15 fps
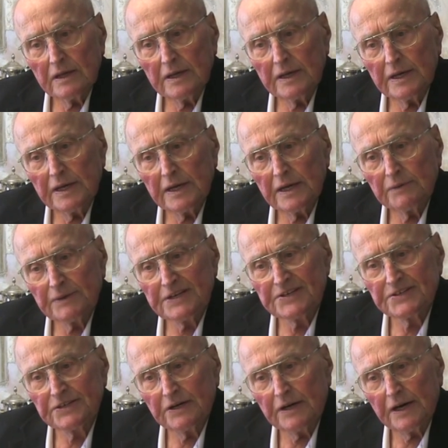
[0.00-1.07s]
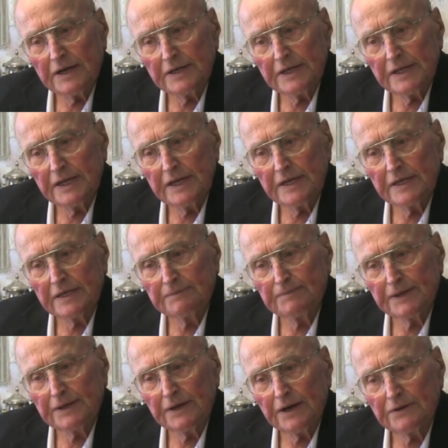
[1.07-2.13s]
And we saw a need
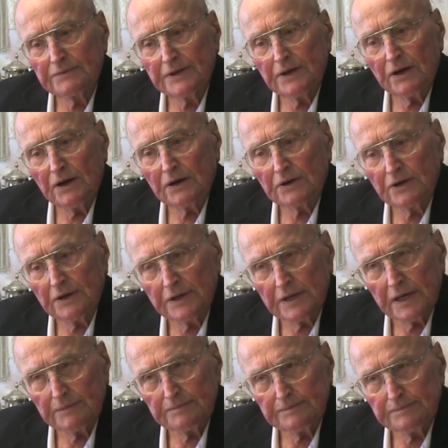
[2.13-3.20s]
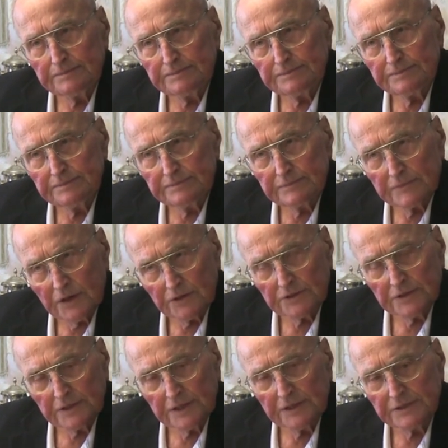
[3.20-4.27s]
because we'd all grown up,
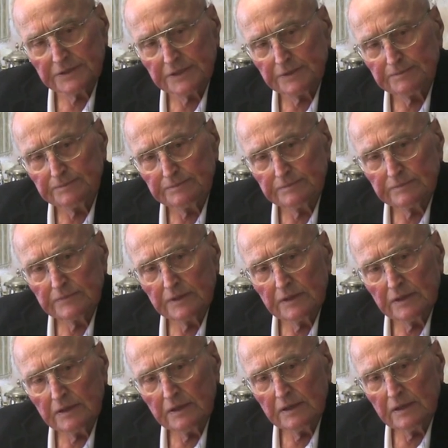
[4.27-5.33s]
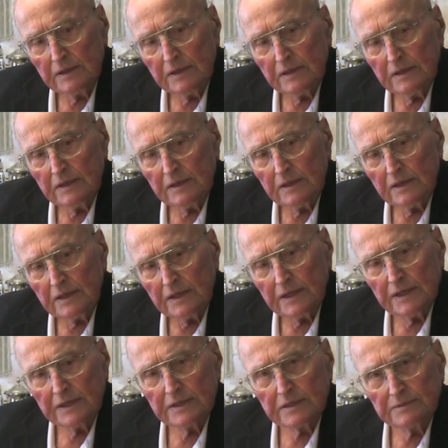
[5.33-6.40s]
those in leadership,
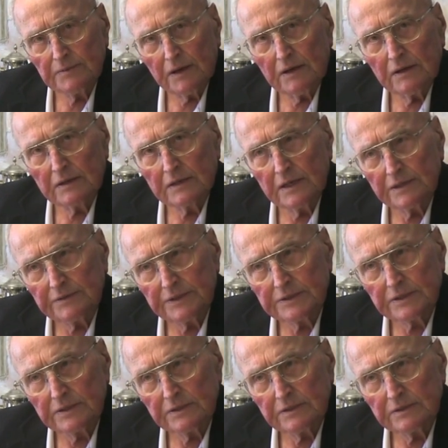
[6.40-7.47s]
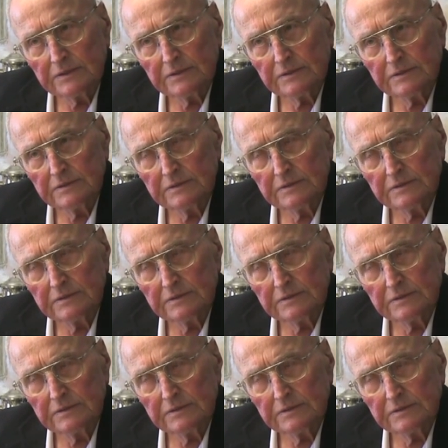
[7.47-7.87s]
in small country schools.